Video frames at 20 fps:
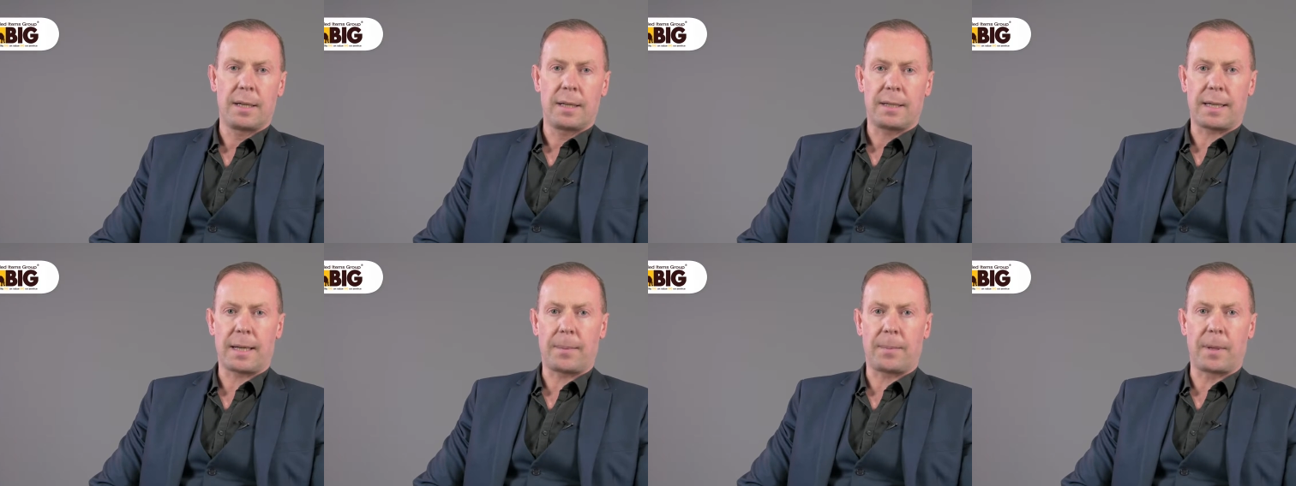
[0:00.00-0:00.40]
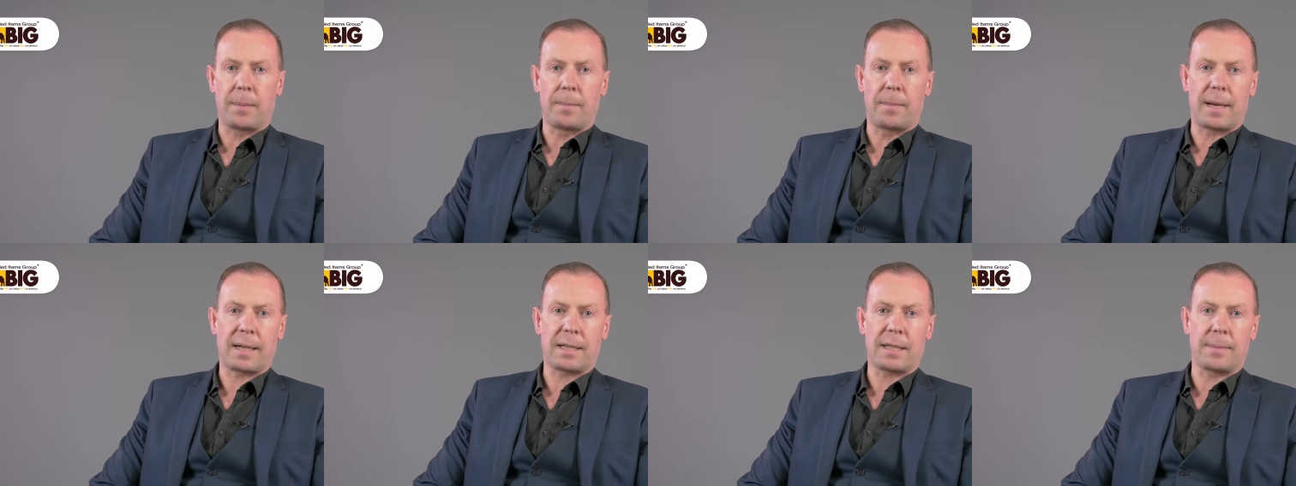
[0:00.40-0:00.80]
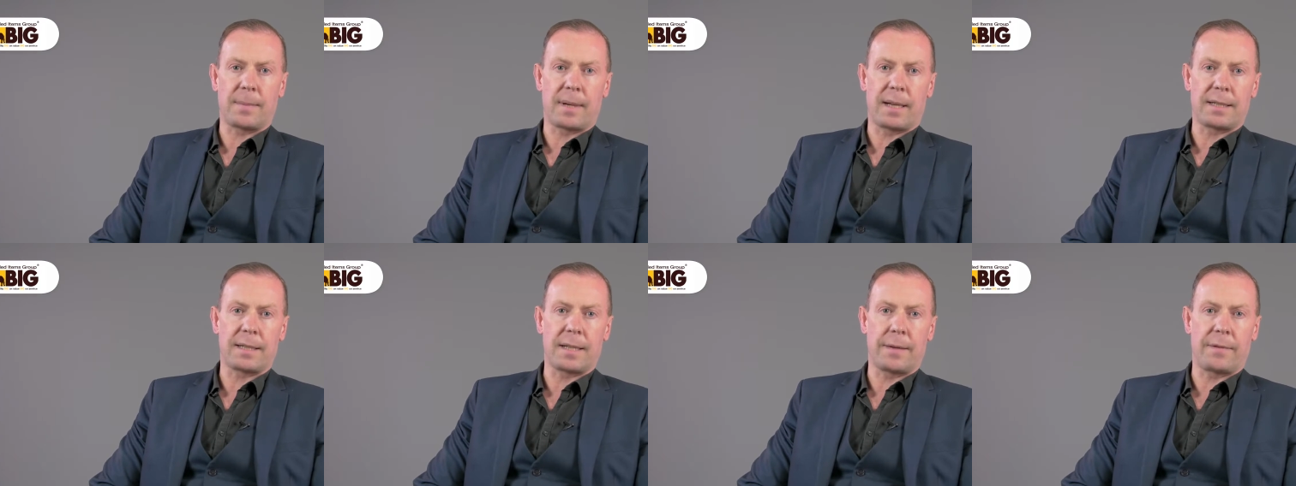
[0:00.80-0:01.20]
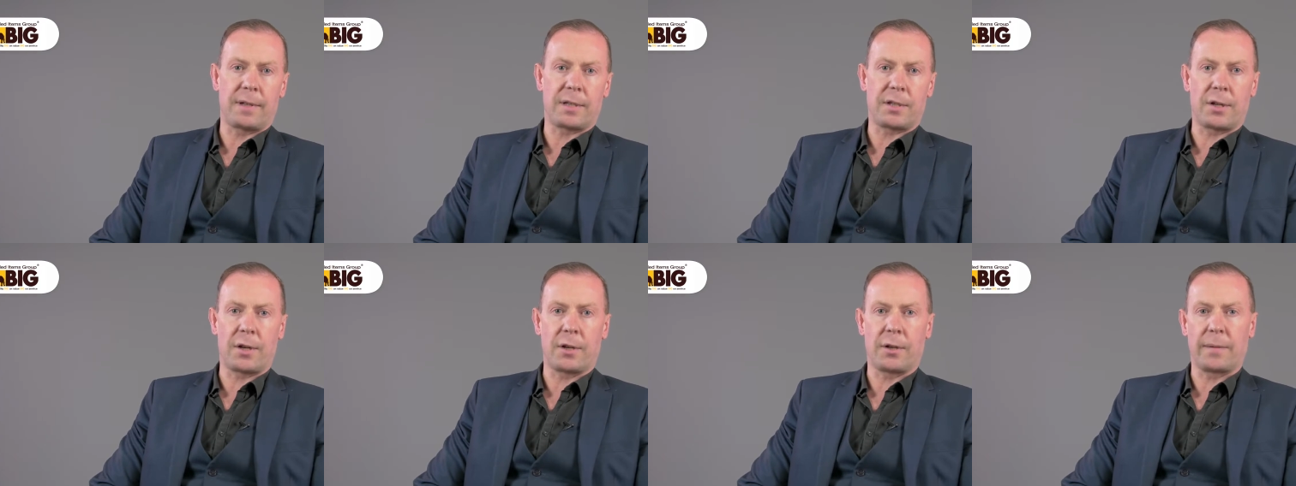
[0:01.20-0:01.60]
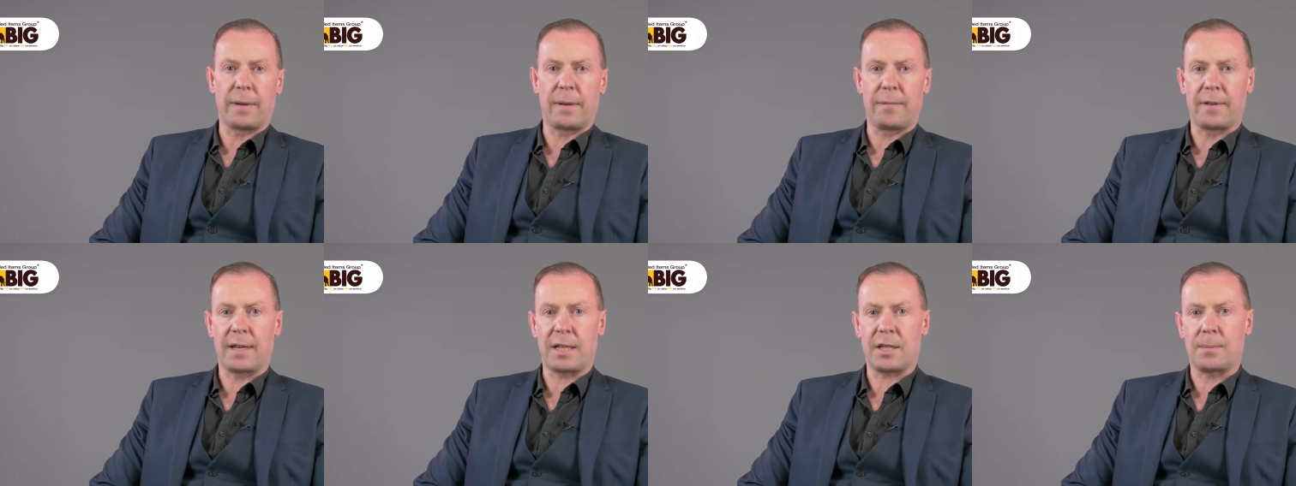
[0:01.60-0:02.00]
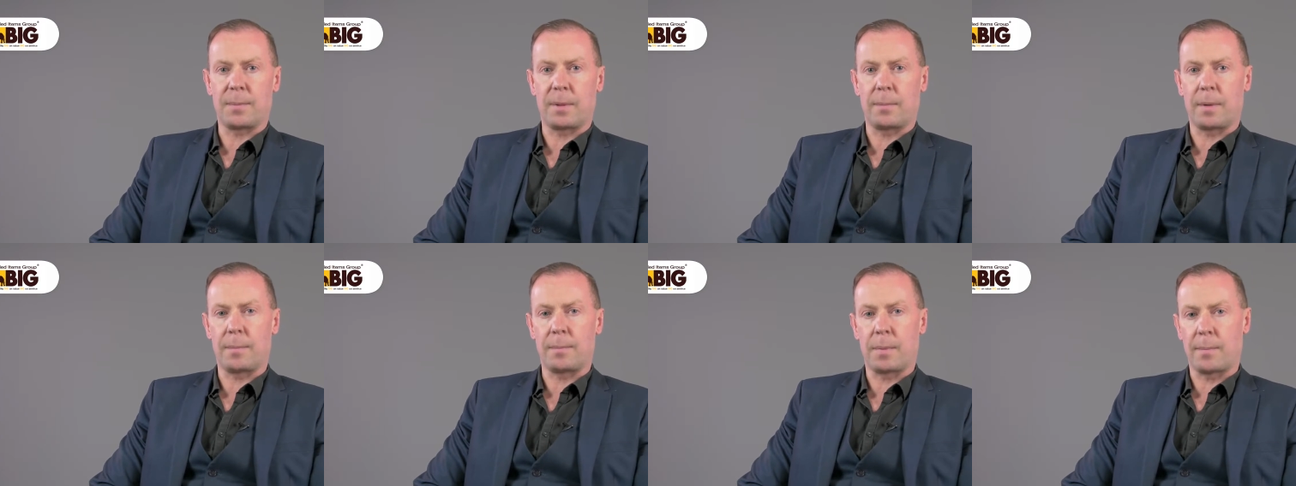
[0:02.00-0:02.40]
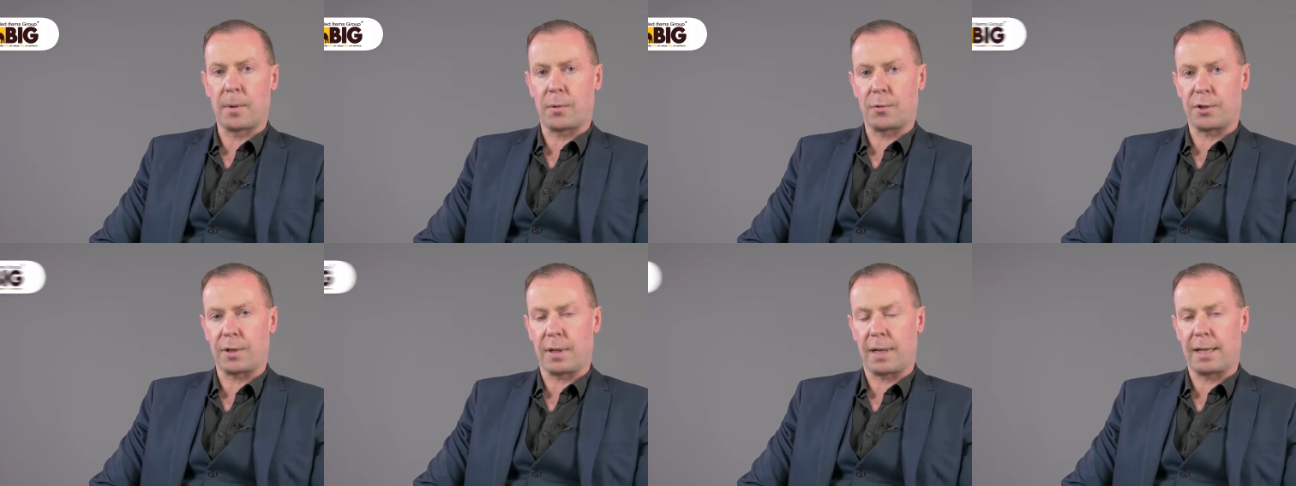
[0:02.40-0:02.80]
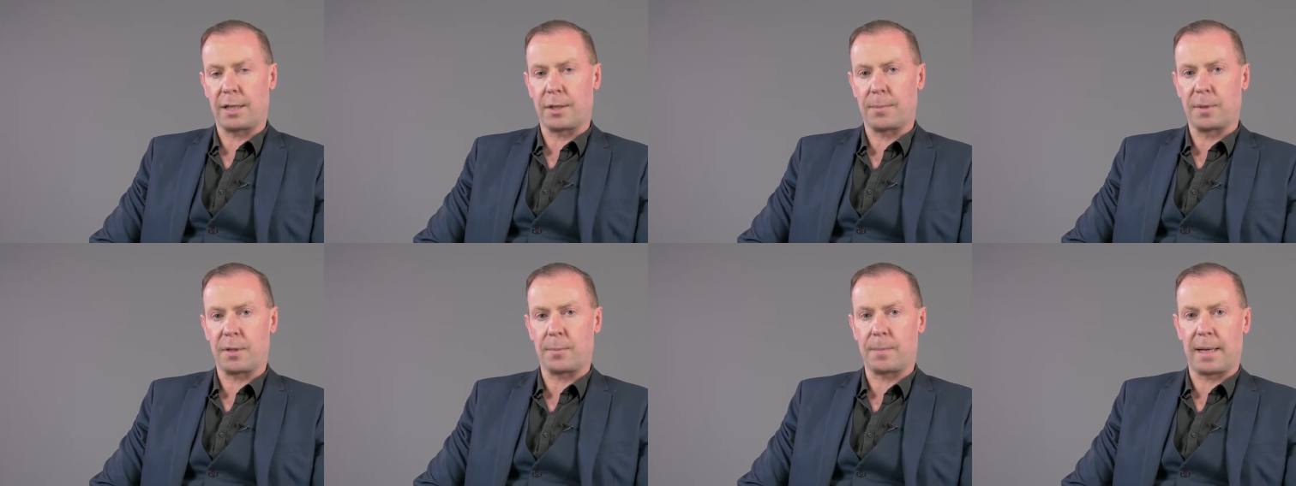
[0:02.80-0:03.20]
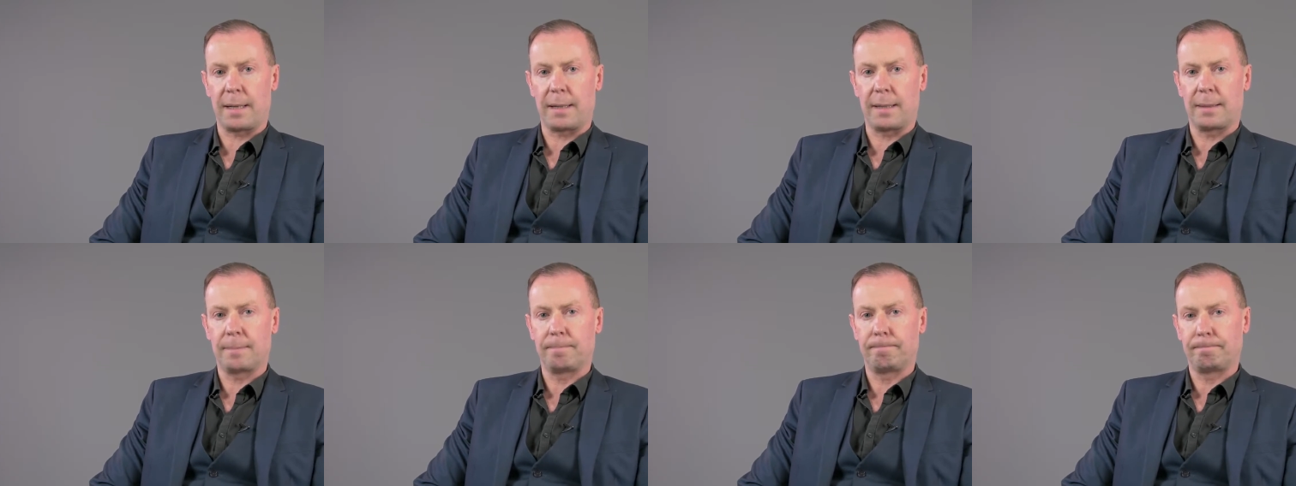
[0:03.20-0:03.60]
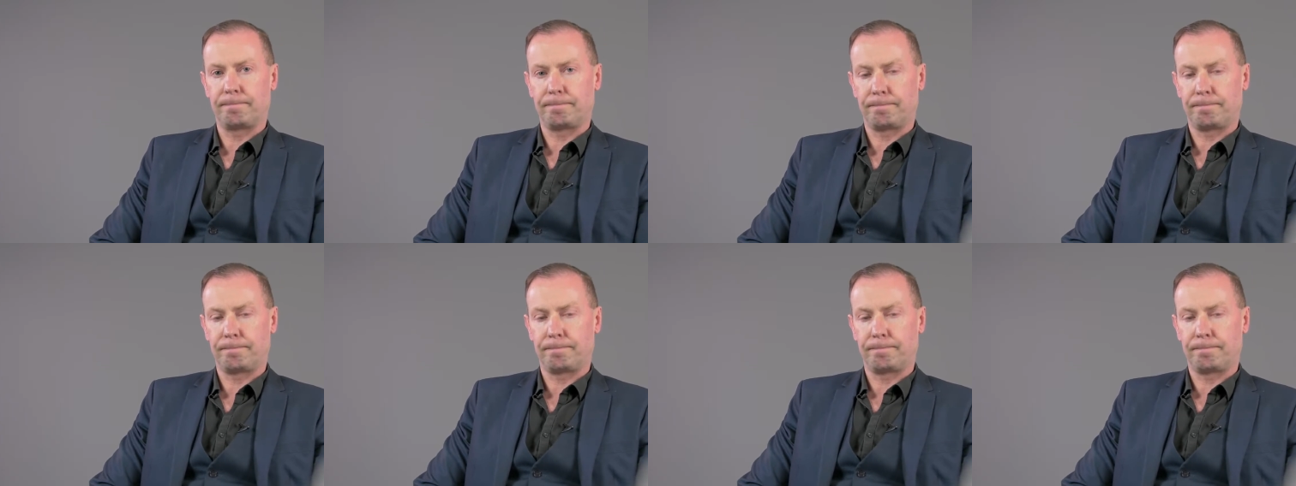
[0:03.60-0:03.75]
to help them maximise their return on investment with promotional item spend.